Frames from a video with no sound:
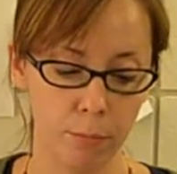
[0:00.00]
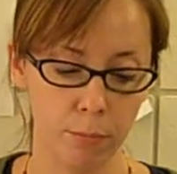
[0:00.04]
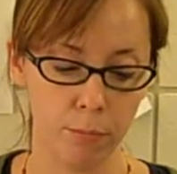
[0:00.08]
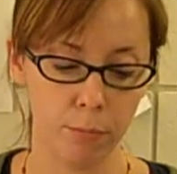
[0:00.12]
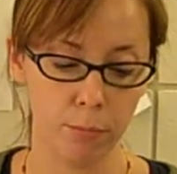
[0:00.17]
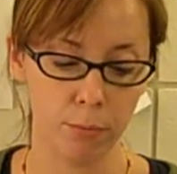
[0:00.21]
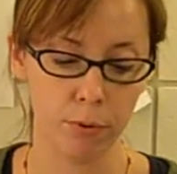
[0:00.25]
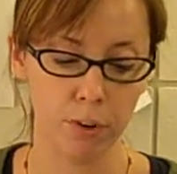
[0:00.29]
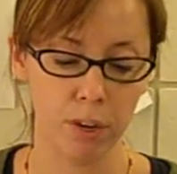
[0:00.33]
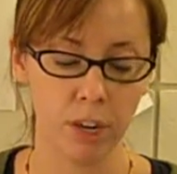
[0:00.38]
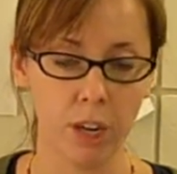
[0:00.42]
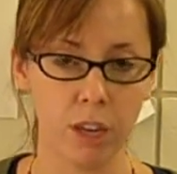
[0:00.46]

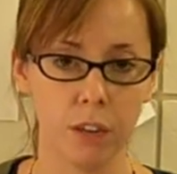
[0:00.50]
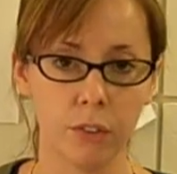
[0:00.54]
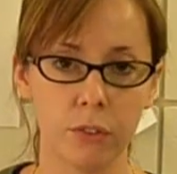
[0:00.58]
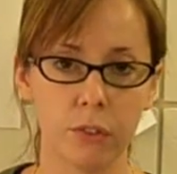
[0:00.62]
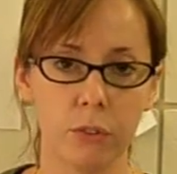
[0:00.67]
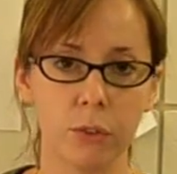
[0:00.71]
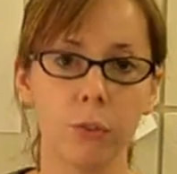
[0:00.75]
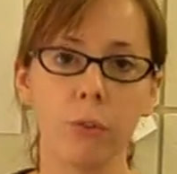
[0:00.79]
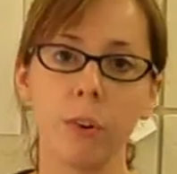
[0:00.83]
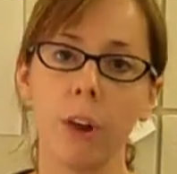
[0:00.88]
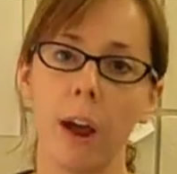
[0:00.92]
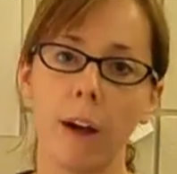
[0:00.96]
pretty
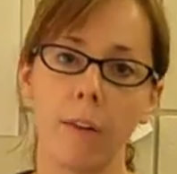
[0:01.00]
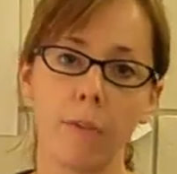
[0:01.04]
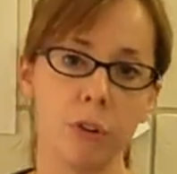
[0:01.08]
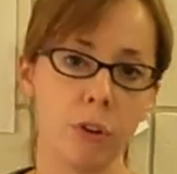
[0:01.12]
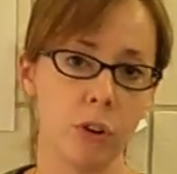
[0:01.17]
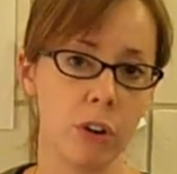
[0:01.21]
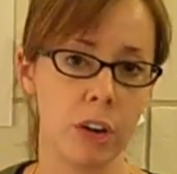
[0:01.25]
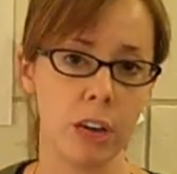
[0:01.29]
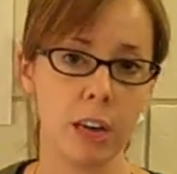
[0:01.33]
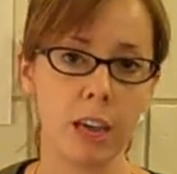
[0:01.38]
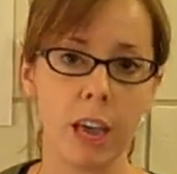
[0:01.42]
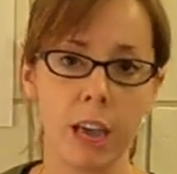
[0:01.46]
soon after
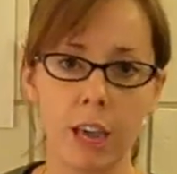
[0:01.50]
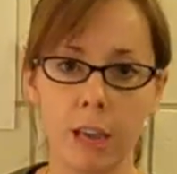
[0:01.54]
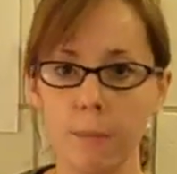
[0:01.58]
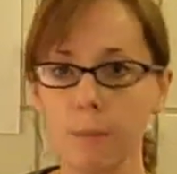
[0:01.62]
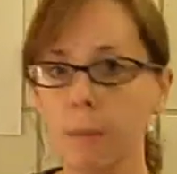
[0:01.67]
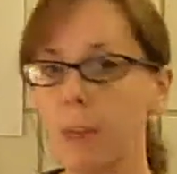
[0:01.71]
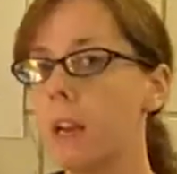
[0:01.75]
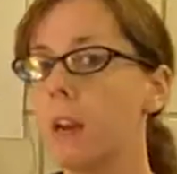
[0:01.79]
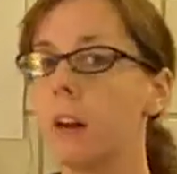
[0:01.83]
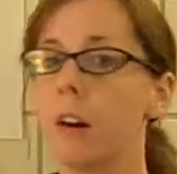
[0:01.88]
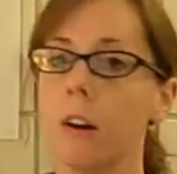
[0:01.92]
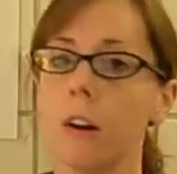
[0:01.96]
he came
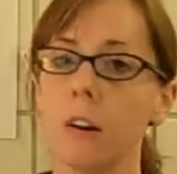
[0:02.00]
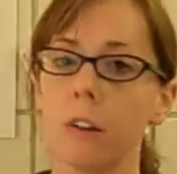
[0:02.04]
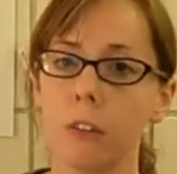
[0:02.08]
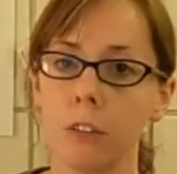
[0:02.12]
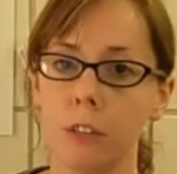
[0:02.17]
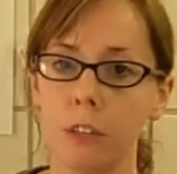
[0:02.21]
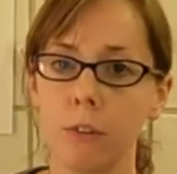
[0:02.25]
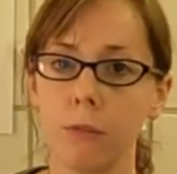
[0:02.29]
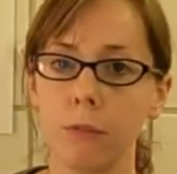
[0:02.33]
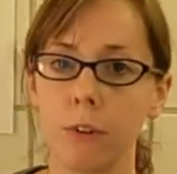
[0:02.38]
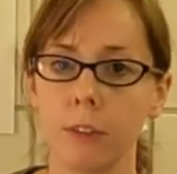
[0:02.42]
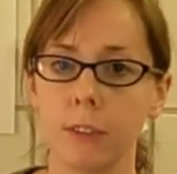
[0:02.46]
here
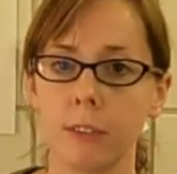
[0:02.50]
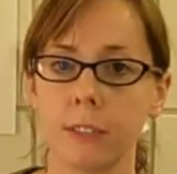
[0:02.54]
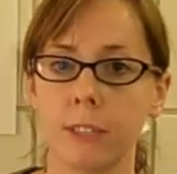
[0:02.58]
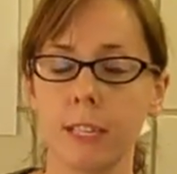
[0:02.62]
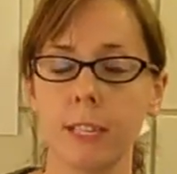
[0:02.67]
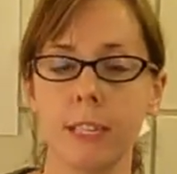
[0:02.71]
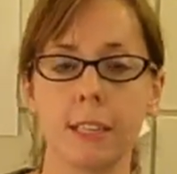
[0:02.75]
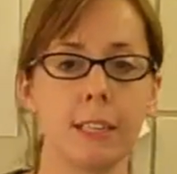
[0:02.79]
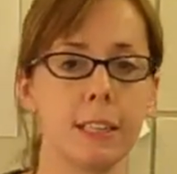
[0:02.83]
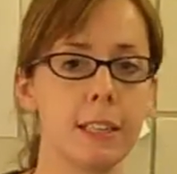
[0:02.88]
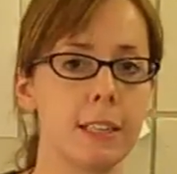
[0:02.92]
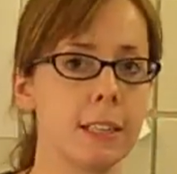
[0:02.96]
to
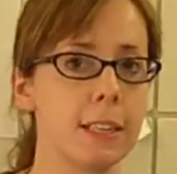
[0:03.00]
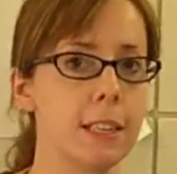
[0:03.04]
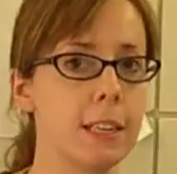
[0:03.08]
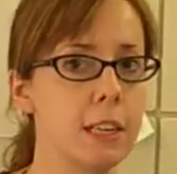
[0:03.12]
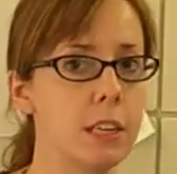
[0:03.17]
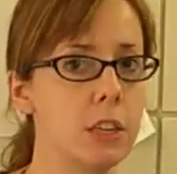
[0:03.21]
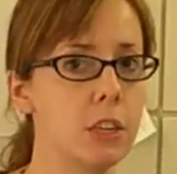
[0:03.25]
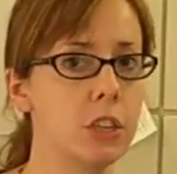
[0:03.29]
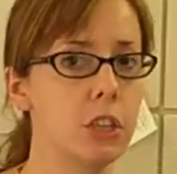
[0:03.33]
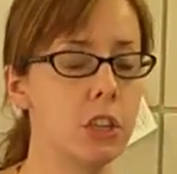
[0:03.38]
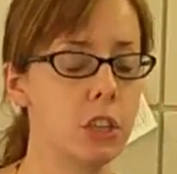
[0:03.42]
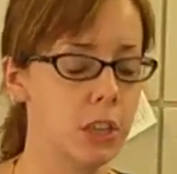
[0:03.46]
USD to
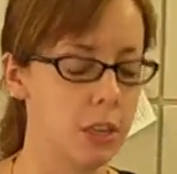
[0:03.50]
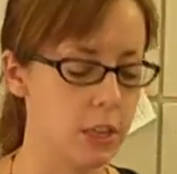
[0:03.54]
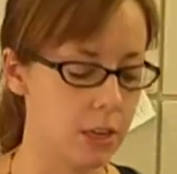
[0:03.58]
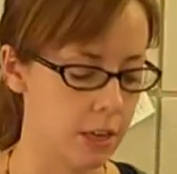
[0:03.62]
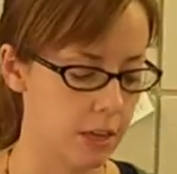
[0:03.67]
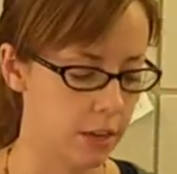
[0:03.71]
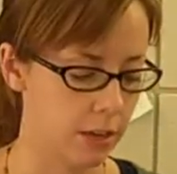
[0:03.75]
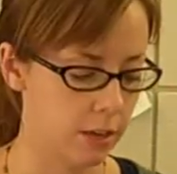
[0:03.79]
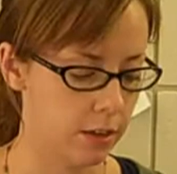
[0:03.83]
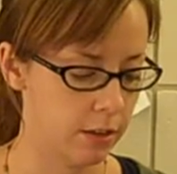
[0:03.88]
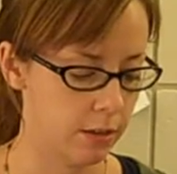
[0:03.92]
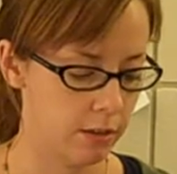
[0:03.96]
teach,
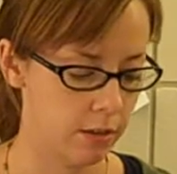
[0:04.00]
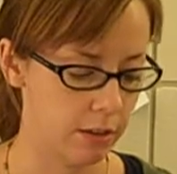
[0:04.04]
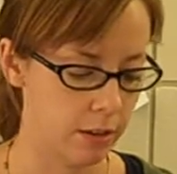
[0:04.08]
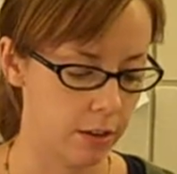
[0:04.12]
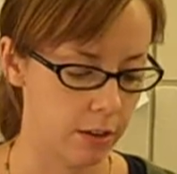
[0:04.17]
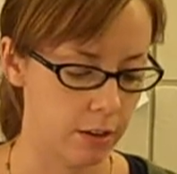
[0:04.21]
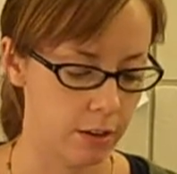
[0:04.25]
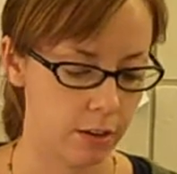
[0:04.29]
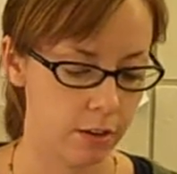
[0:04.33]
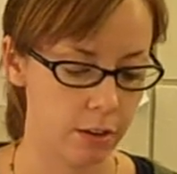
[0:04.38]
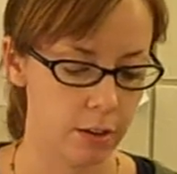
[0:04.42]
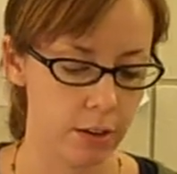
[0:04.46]

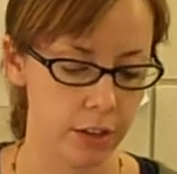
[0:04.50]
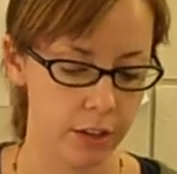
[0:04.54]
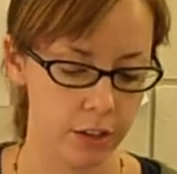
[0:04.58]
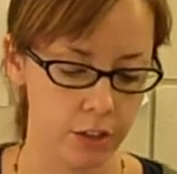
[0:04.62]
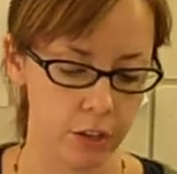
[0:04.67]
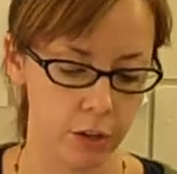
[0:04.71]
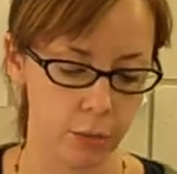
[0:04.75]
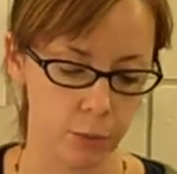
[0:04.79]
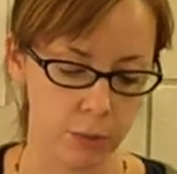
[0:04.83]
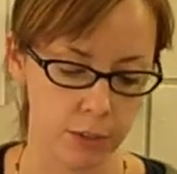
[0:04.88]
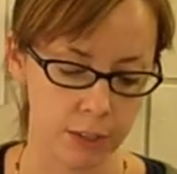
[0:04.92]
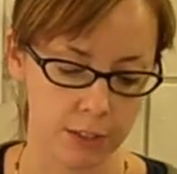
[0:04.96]
the
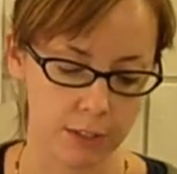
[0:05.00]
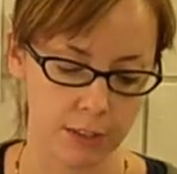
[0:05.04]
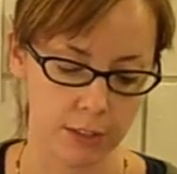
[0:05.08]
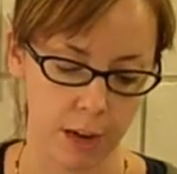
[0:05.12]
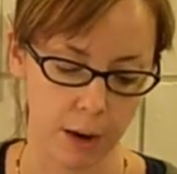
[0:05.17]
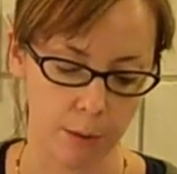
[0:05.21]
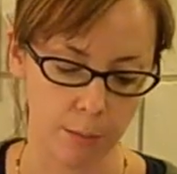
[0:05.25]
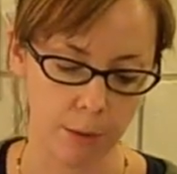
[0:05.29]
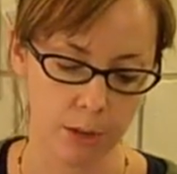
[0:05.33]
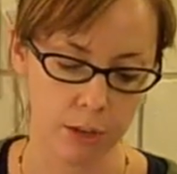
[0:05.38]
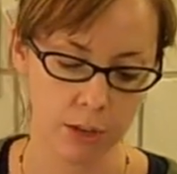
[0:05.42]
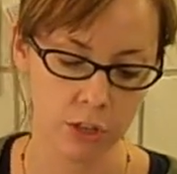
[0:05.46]
collection was
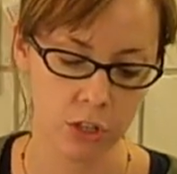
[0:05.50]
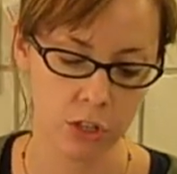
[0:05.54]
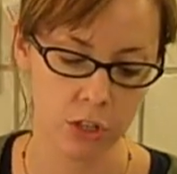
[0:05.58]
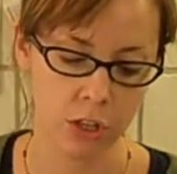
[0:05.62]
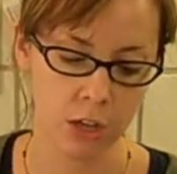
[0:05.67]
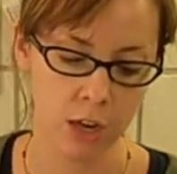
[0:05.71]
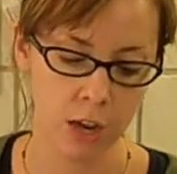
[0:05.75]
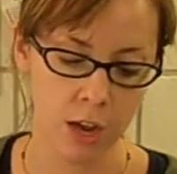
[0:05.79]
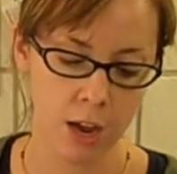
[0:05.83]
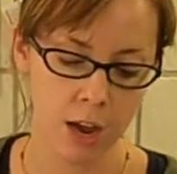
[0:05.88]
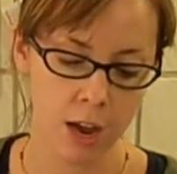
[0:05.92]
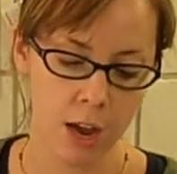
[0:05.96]
established.
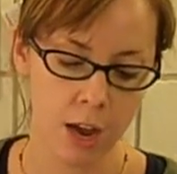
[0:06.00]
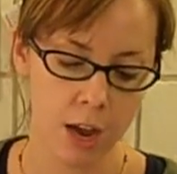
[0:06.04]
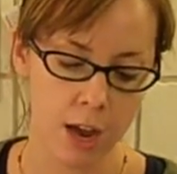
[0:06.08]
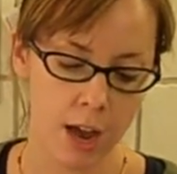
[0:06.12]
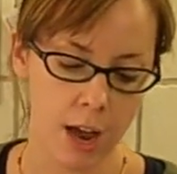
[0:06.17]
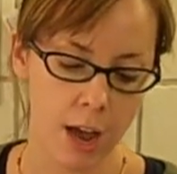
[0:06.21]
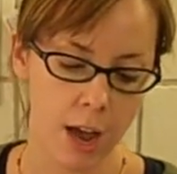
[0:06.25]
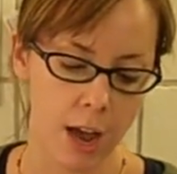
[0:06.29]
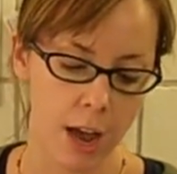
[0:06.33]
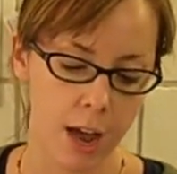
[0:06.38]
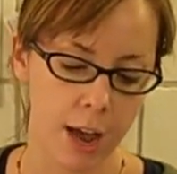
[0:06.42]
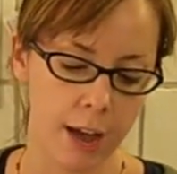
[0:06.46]

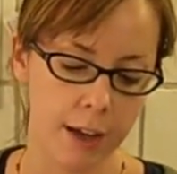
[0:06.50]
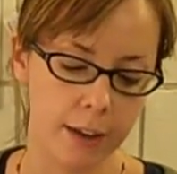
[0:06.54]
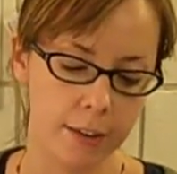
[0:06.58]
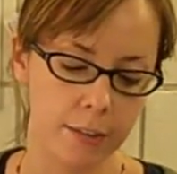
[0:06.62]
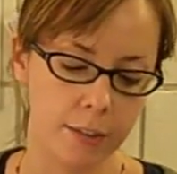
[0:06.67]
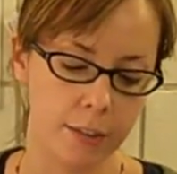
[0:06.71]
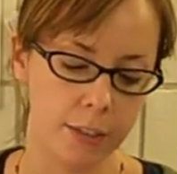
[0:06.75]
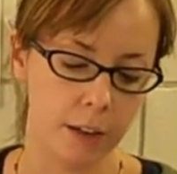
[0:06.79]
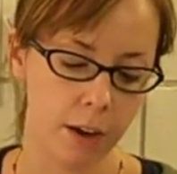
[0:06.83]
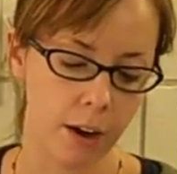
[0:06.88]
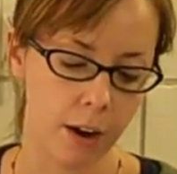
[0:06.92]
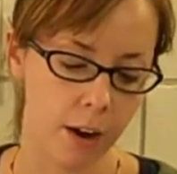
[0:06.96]
And
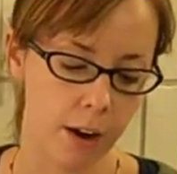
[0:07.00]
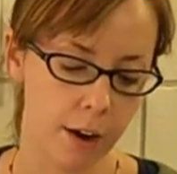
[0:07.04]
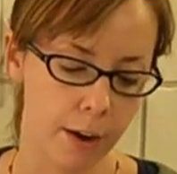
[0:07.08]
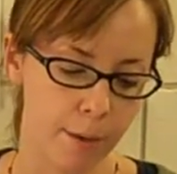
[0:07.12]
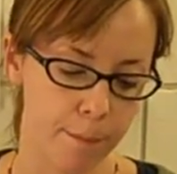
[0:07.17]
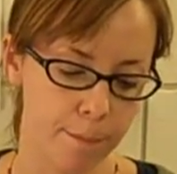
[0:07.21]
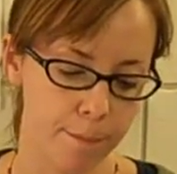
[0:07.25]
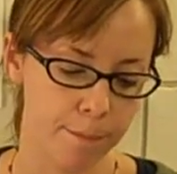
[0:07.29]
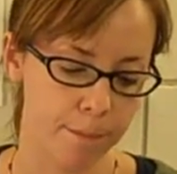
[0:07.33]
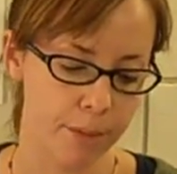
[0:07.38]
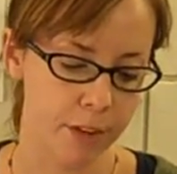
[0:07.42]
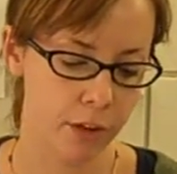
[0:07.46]

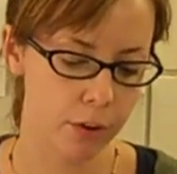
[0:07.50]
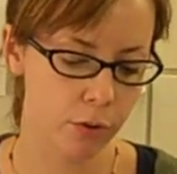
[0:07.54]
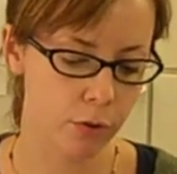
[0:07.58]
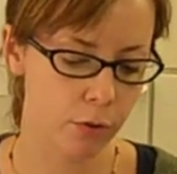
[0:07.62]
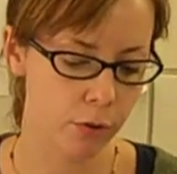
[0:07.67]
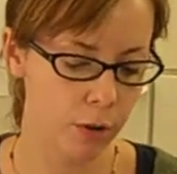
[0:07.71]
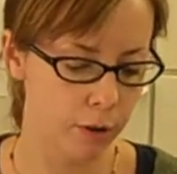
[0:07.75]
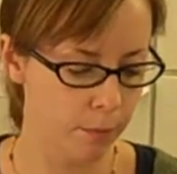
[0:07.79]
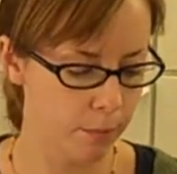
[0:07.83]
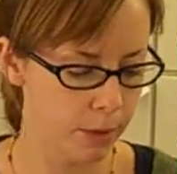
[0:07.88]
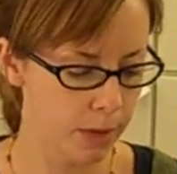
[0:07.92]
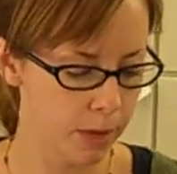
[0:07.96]
the
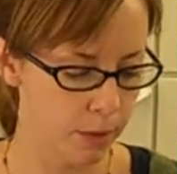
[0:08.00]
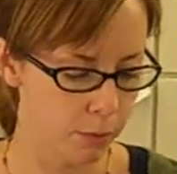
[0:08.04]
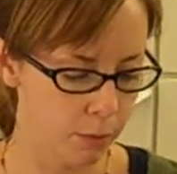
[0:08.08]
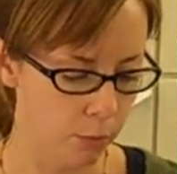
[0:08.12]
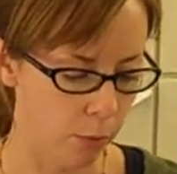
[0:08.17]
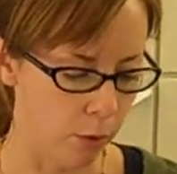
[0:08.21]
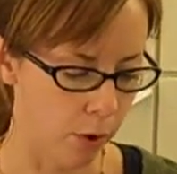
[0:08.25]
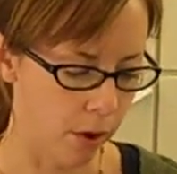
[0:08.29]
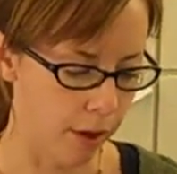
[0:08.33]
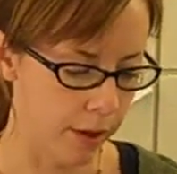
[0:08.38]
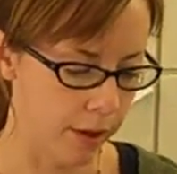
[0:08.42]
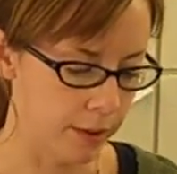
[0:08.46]
agreement
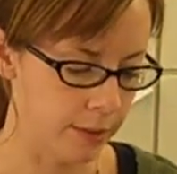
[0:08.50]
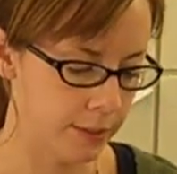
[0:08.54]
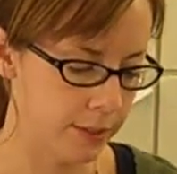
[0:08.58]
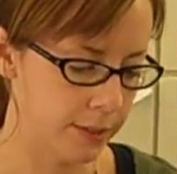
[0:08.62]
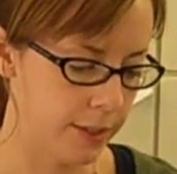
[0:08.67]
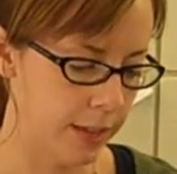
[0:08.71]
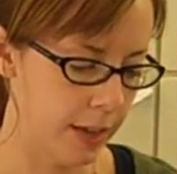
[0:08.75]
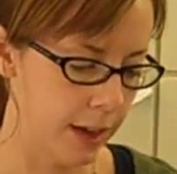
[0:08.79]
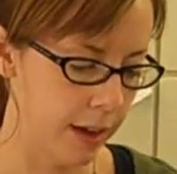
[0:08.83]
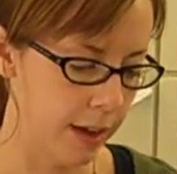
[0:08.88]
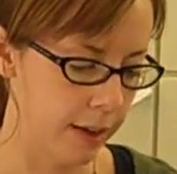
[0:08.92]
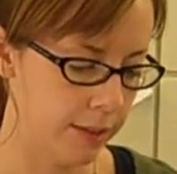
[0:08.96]
was
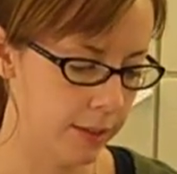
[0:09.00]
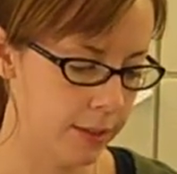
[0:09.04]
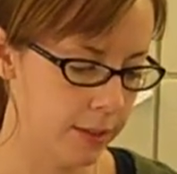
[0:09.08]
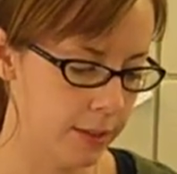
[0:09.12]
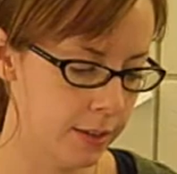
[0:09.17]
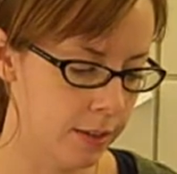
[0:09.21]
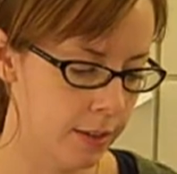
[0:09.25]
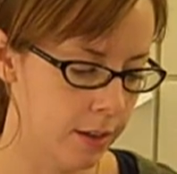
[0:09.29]
that